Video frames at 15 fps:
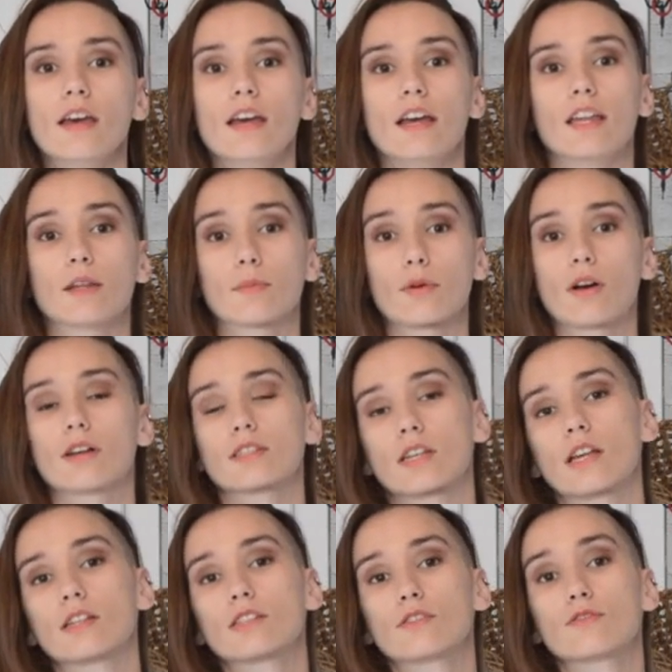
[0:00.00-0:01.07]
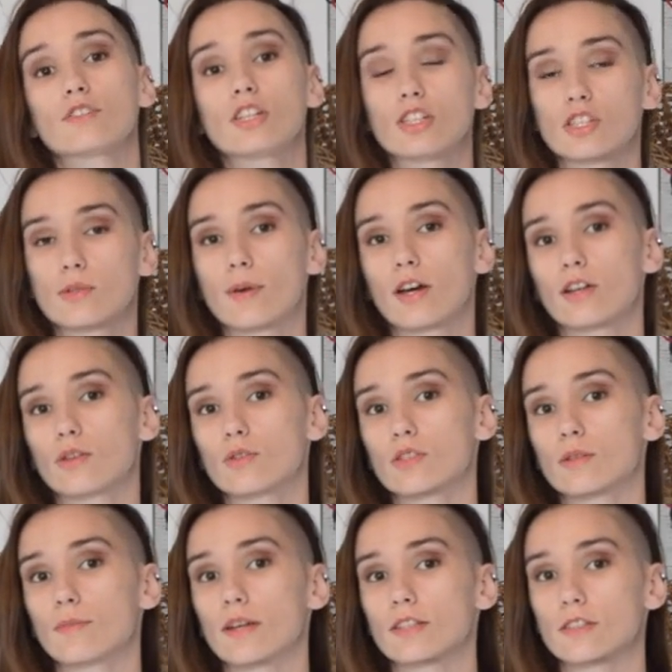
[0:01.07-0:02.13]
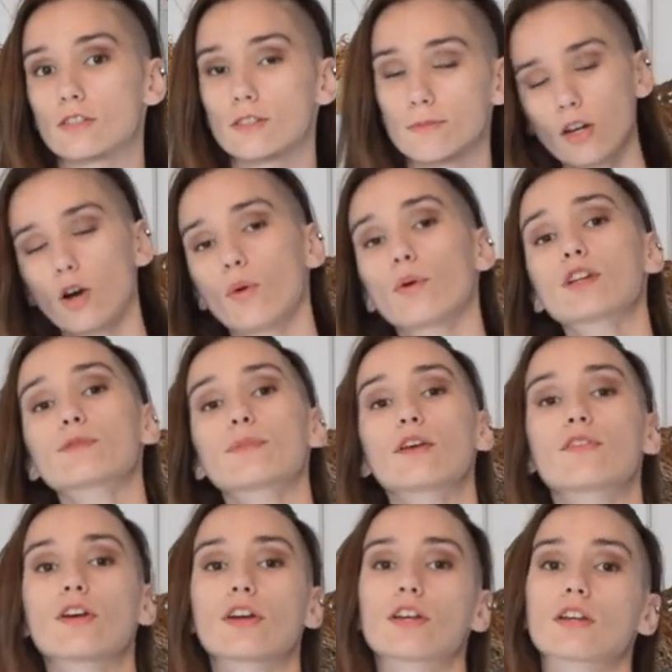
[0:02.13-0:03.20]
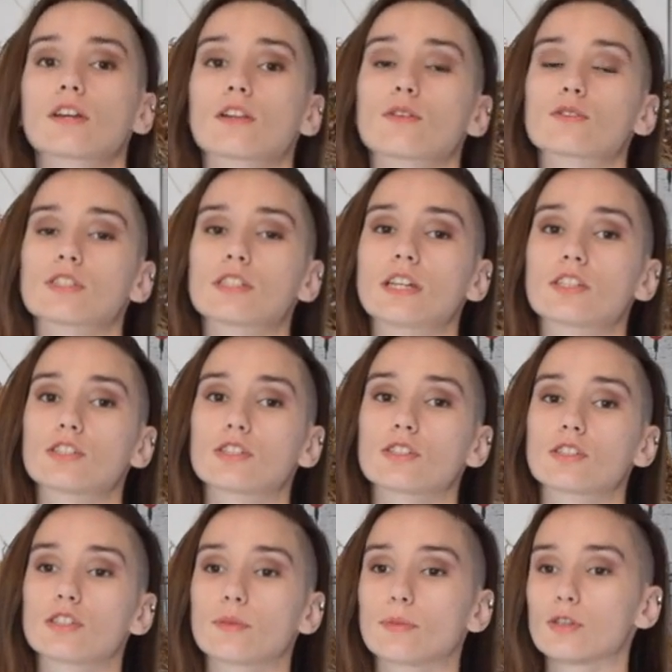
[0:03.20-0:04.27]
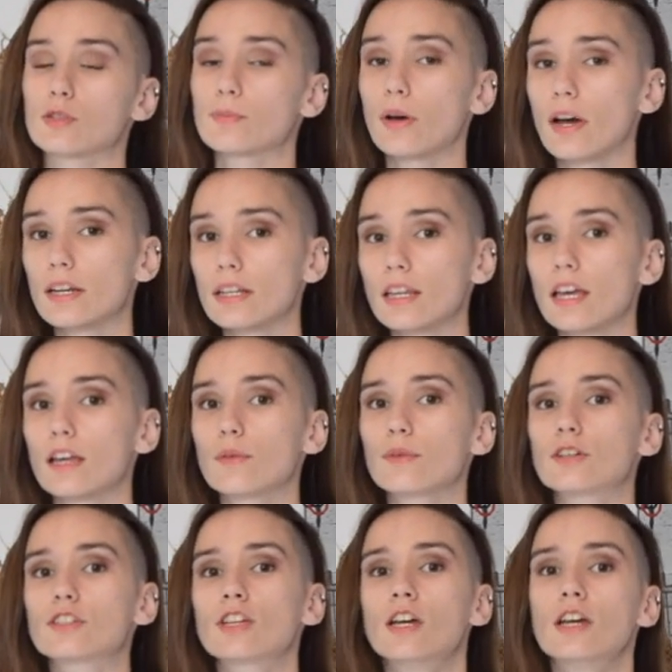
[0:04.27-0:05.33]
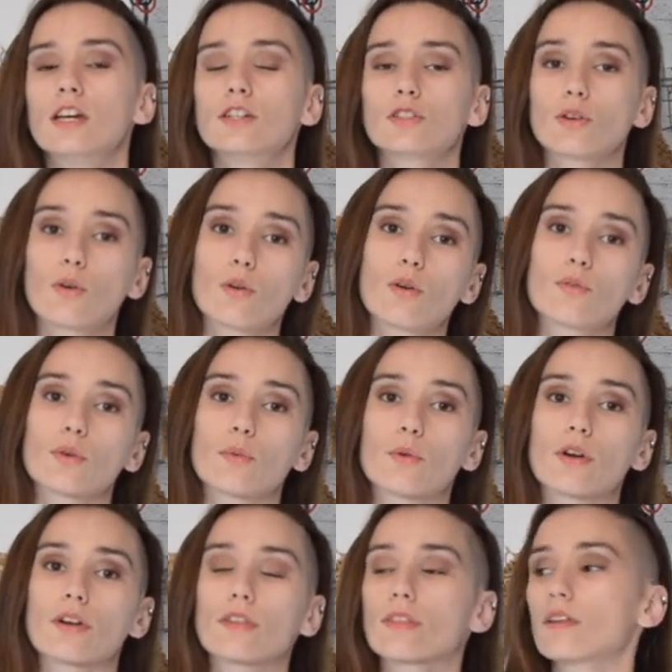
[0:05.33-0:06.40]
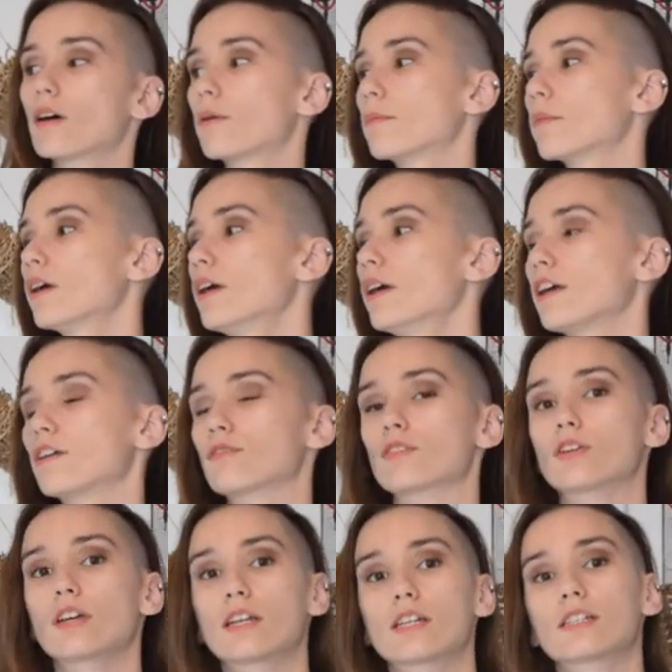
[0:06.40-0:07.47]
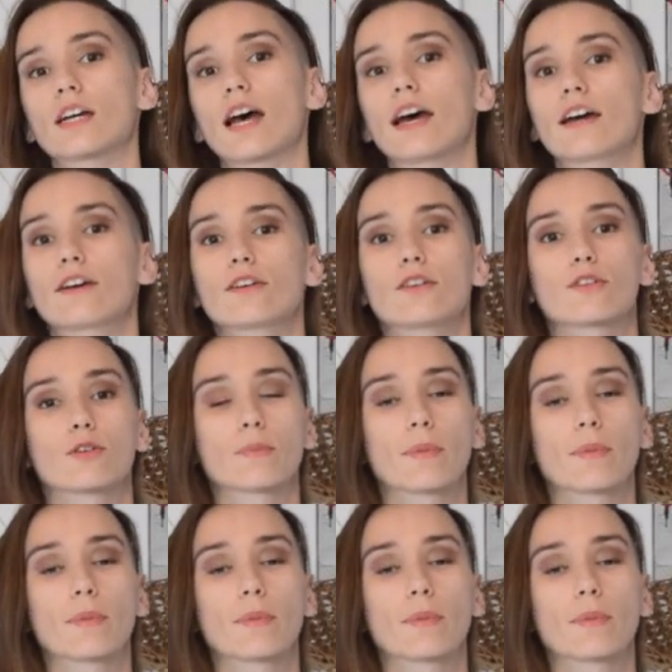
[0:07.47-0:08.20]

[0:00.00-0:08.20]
in the process of teaching them how to use their muscles. Always pay very close attention to your bird's body language. Don't overwork them. If they're getting tired or they're